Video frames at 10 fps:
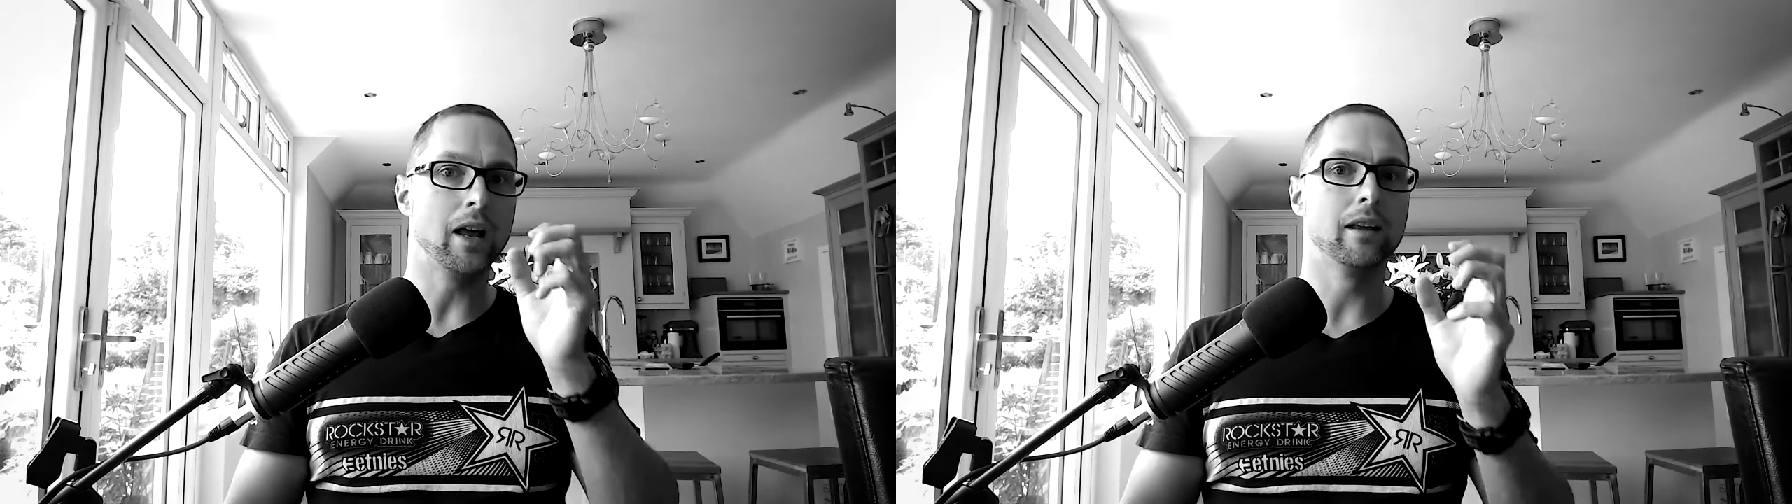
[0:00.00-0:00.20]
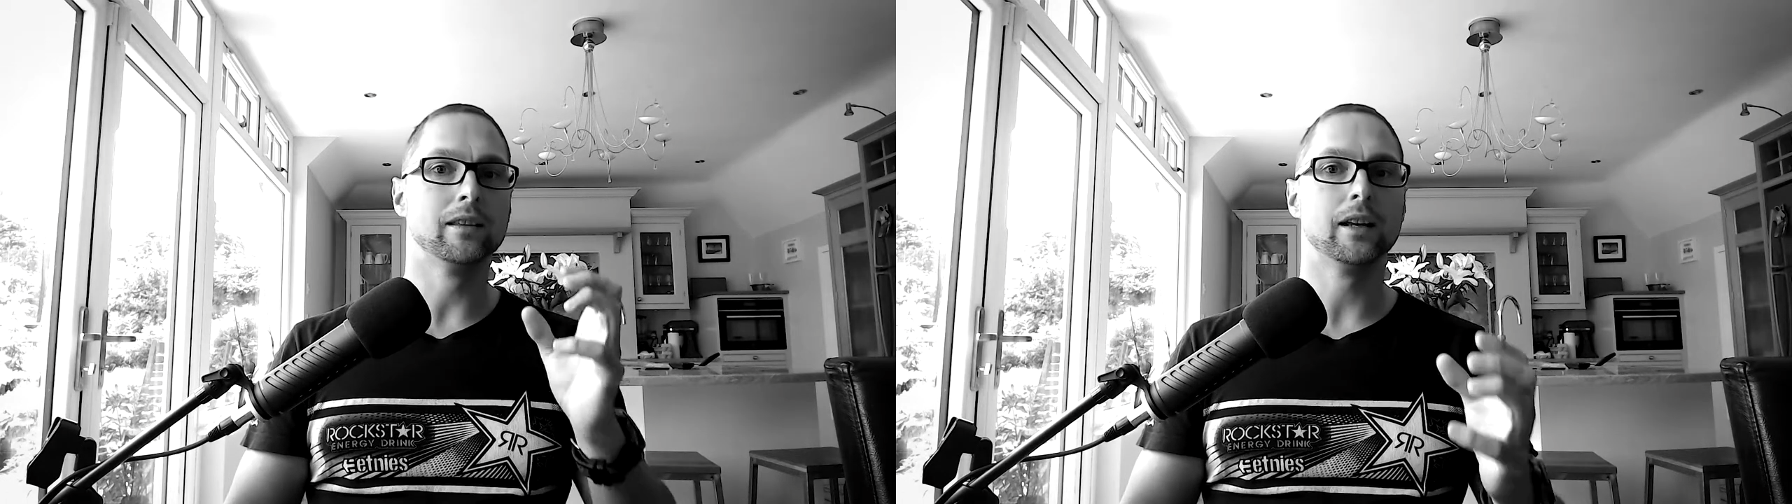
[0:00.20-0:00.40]

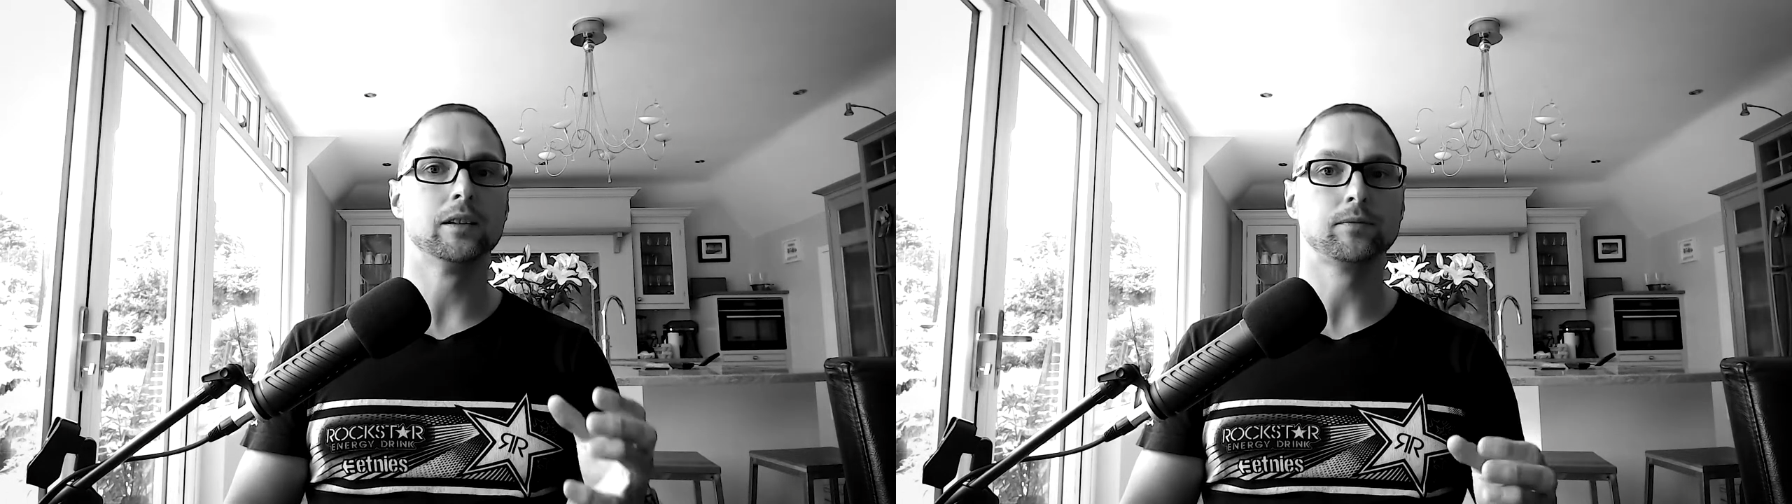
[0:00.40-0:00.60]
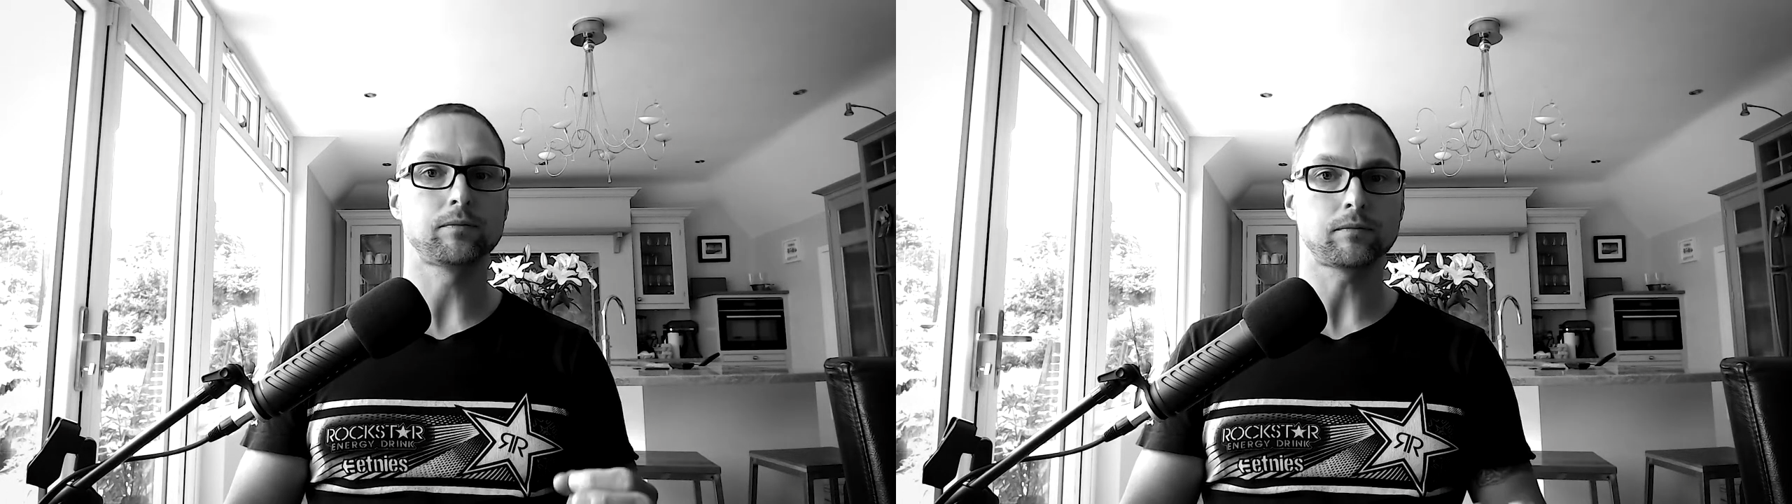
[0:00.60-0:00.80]
And
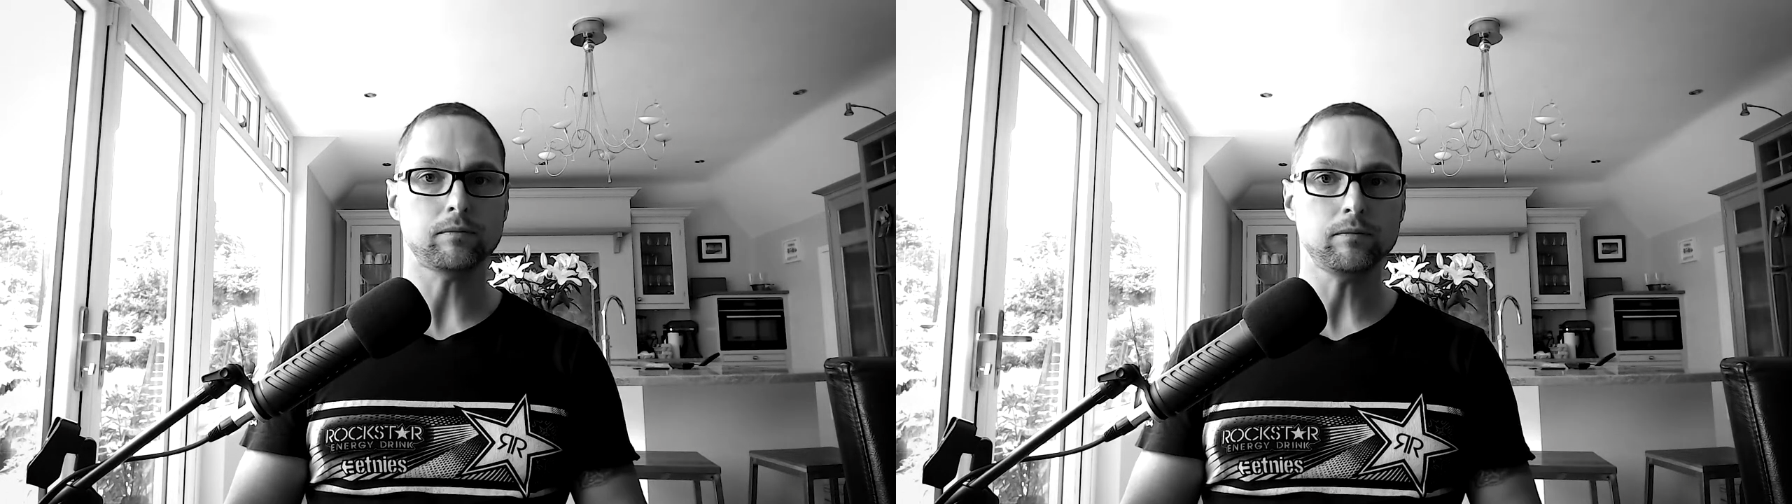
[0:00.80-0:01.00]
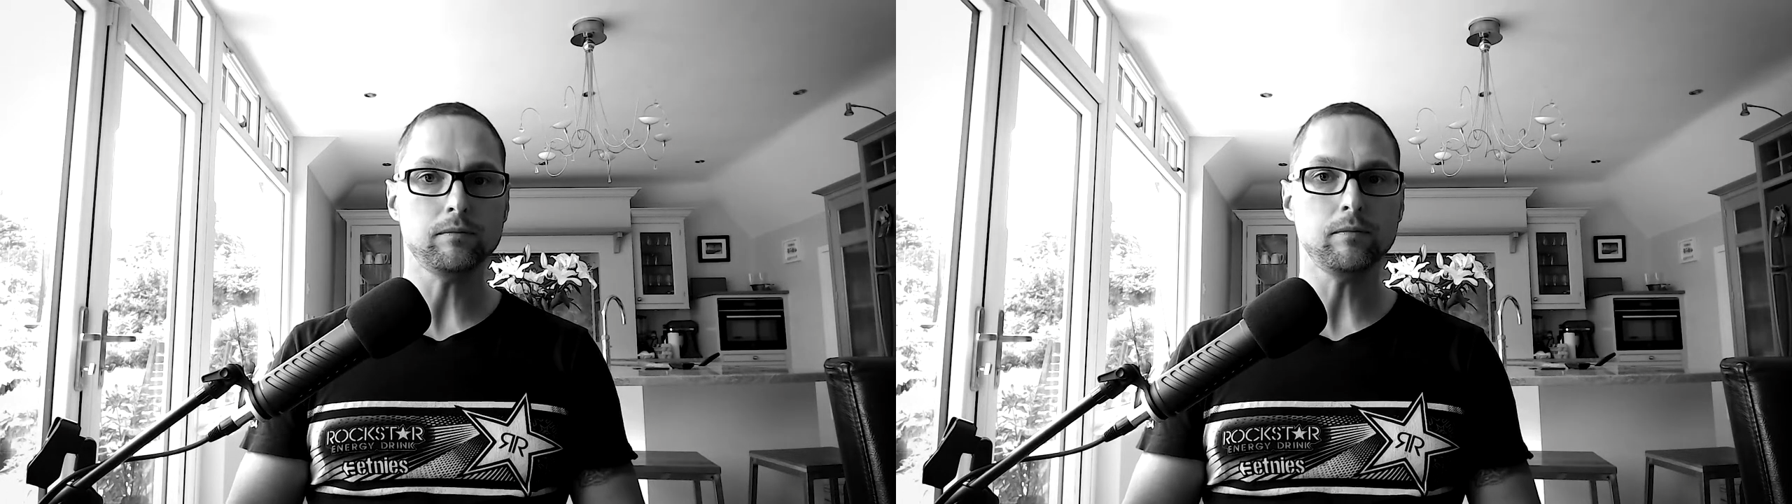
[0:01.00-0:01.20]
then
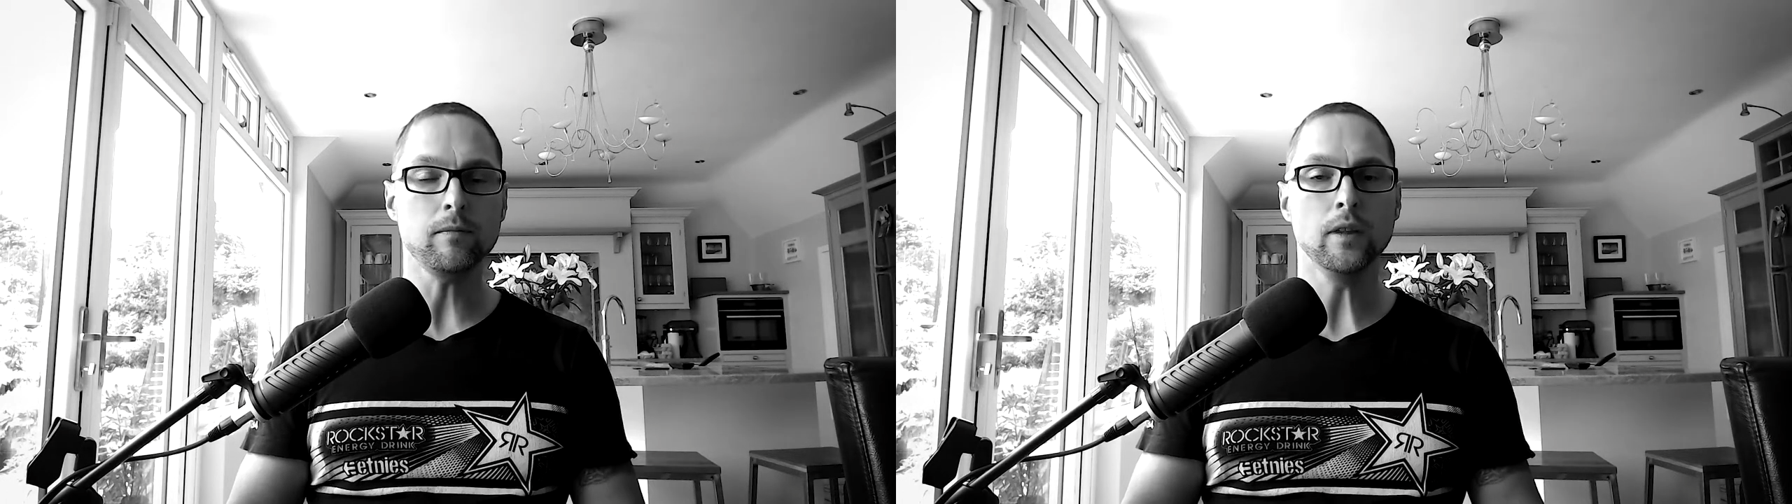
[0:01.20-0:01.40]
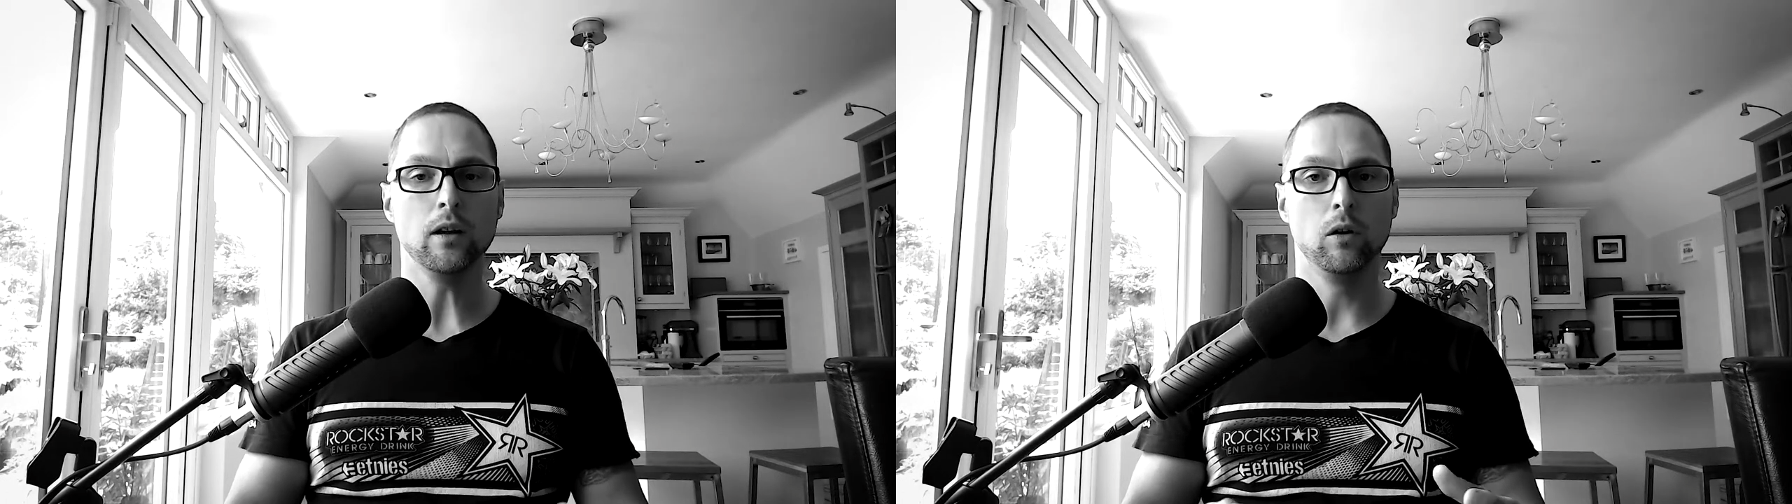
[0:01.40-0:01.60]

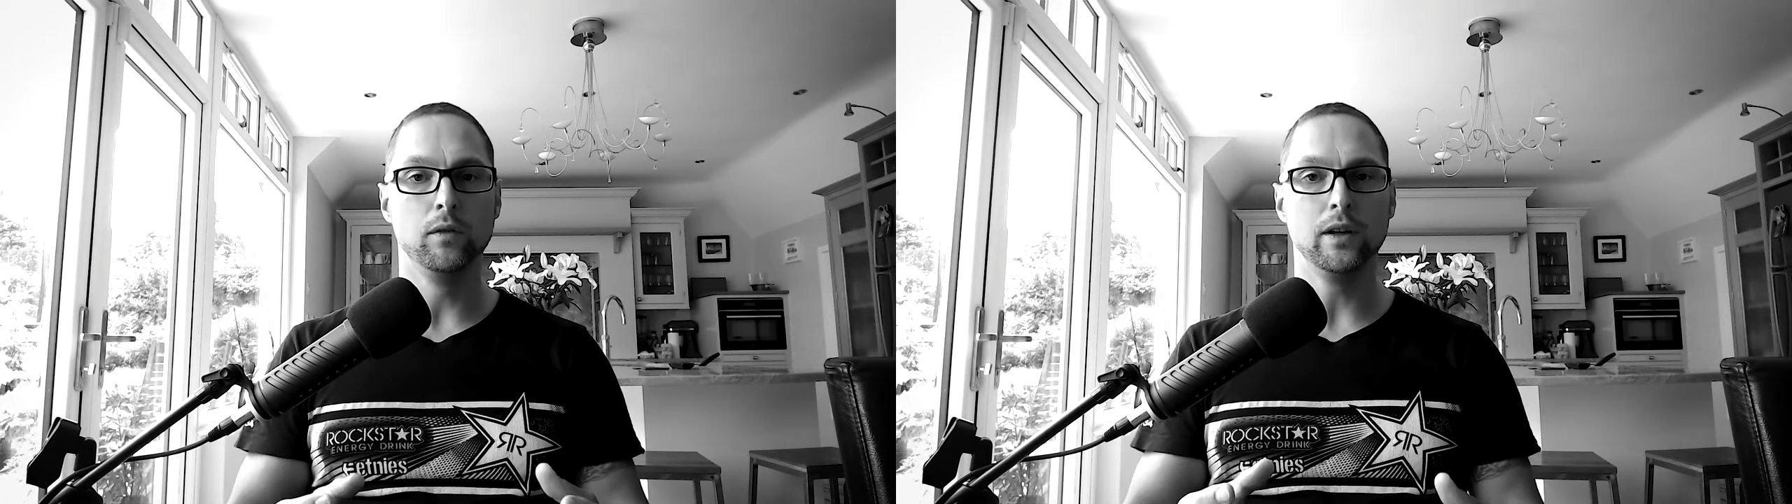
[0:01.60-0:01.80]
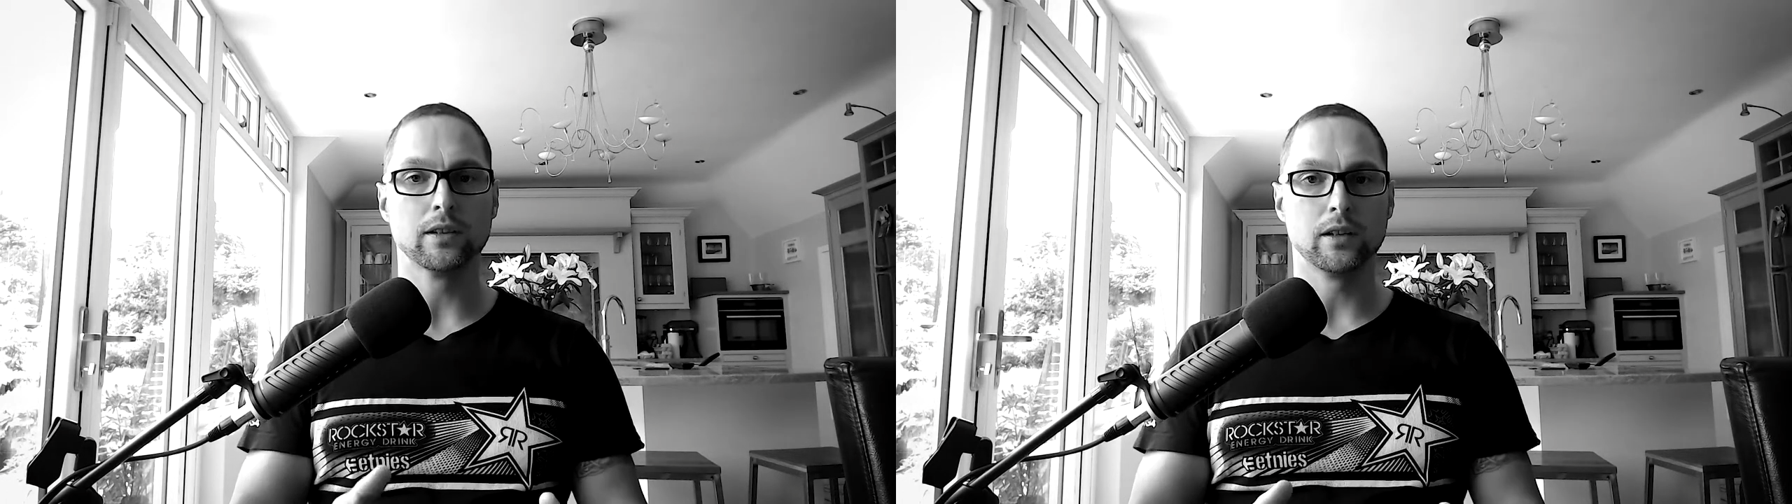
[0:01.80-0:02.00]

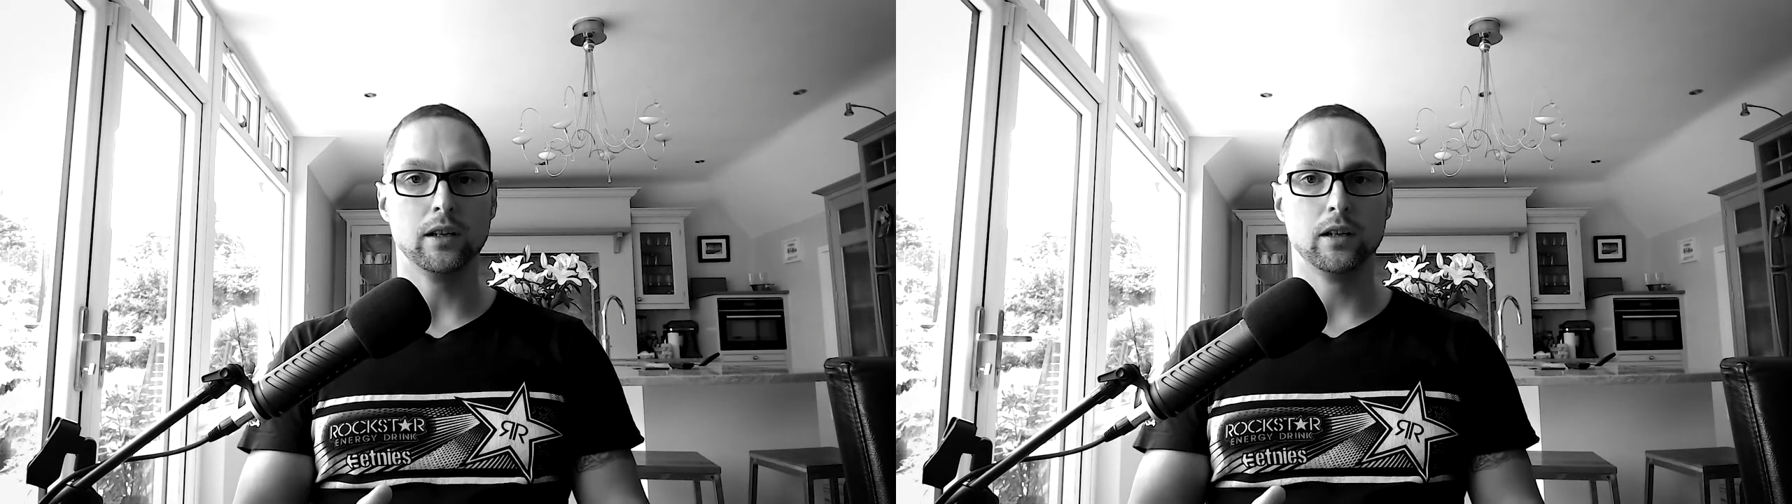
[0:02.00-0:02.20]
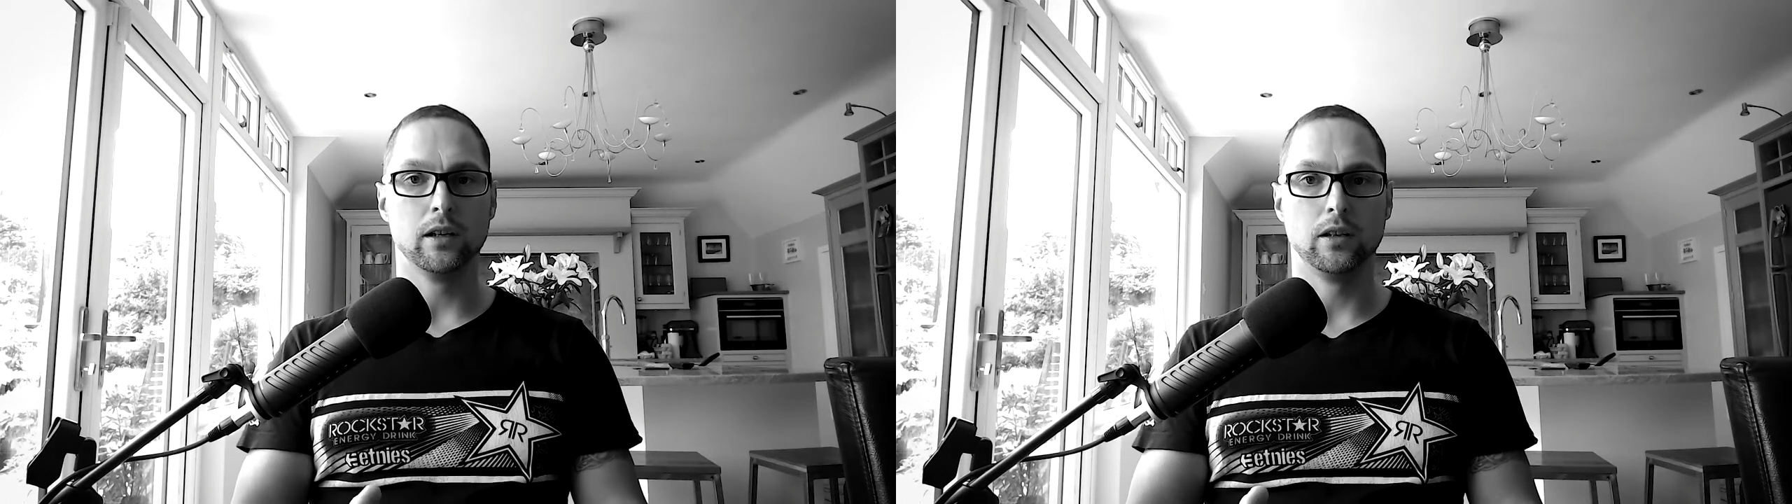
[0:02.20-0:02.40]
obviously uh,